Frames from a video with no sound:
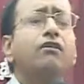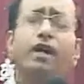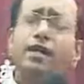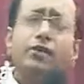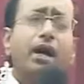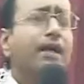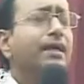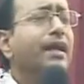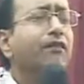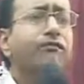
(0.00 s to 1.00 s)
when you are
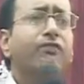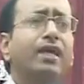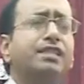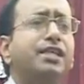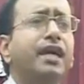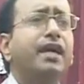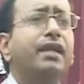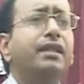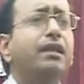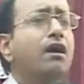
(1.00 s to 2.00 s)
in
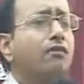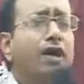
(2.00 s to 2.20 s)
affliction,